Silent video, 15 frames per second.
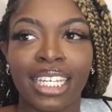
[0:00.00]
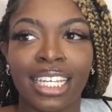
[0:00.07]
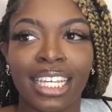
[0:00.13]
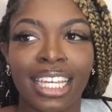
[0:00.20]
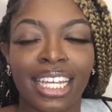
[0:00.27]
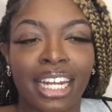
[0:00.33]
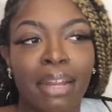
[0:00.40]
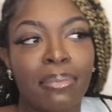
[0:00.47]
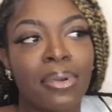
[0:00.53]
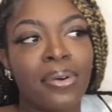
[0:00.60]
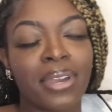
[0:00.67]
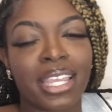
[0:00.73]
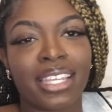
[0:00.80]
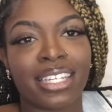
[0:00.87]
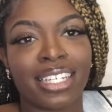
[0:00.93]
and I
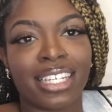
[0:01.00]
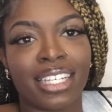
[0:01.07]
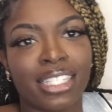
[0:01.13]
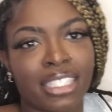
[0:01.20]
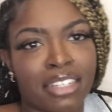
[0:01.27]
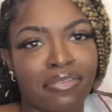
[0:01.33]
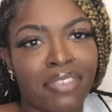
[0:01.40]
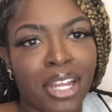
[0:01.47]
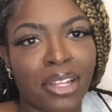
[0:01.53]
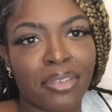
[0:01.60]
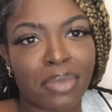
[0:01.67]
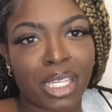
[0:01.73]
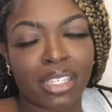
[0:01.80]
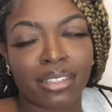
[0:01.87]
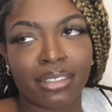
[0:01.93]
point and he's like, follow
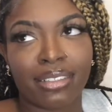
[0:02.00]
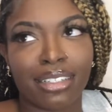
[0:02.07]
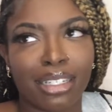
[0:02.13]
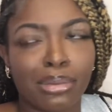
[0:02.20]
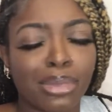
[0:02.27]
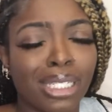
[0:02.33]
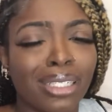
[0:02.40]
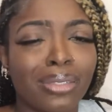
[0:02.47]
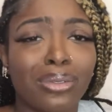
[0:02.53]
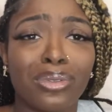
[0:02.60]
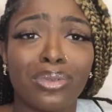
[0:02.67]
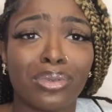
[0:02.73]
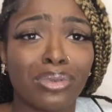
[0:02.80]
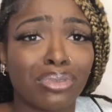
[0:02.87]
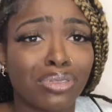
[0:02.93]
me. I'm like,
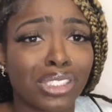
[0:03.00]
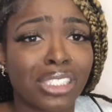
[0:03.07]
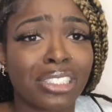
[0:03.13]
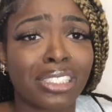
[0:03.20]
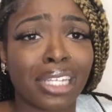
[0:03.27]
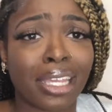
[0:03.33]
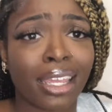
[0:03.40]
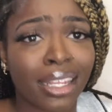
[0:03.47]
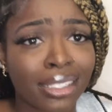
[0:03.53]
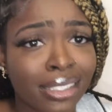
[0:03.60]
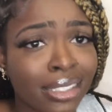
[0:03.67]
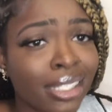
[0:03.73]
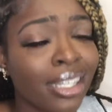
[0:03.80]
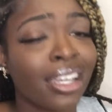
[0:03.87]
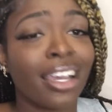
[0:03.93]
oh
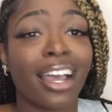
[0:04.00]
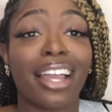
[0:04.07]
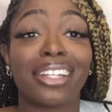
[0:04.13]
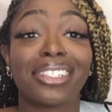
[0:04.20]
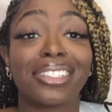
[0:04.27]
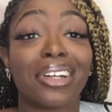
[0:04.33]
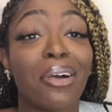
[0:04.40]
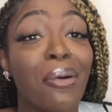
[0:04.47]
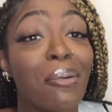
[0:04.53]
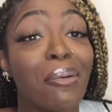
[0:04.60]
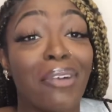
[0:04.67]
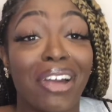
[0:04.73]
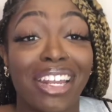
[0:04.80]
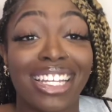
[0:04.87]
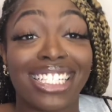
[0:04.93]
shit. I don't
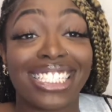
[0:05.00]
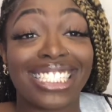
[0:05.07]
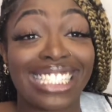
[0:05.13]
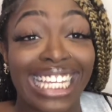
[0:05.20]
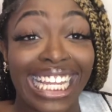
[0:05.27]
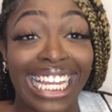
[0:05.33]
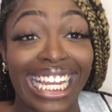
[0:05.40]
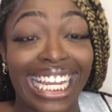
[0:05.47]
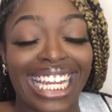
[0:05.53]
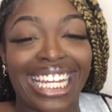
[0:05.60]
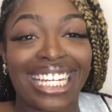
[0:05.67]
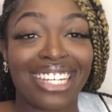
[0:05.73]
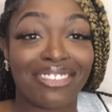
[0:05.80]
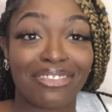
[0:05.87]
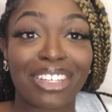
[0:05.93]
want to see it
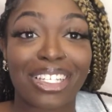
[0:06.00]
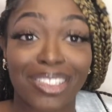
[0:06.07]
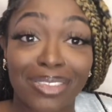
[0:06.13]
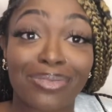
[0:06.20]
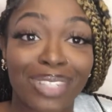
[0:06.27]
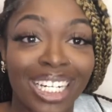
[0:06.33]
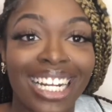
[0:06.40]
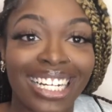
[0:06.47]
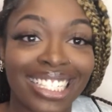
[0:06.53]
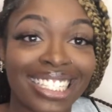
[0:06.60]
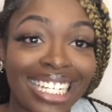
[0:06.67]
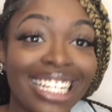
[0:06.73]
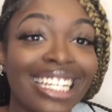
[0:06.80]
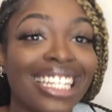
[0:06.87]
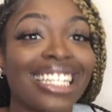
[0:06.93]
if it's what I
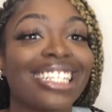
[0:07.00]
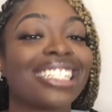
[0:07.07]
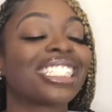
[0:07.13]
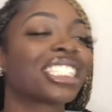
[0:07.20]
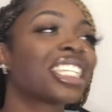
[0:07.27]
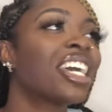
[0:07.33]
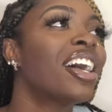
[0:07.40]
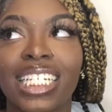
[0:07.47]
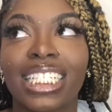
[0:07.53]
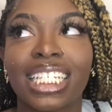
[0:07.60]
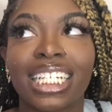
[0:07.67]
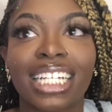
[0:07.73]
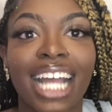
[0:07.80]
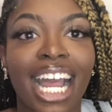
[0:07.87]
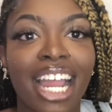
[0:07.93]
think it is. The
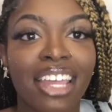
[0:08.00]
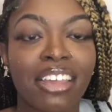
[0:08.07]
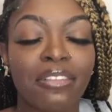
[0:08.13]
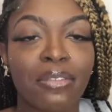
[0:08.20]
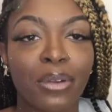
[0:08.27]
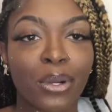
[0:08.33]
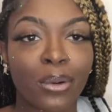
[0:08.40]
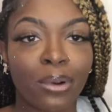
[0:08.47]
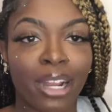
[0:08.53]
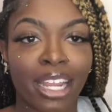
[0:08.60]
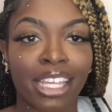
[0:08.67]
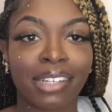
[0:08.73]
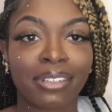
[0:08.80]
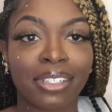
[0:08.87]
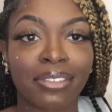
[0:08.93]
guy that we were
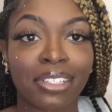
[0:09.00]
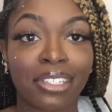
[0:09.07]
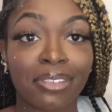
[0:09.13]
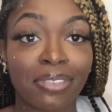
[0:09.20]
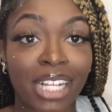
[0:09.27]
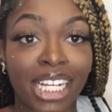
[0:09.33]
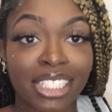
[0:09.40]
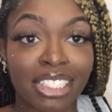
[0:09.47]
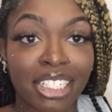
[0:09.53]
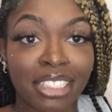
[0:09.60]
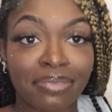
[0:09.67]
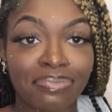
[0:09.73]
walking with the flashlight,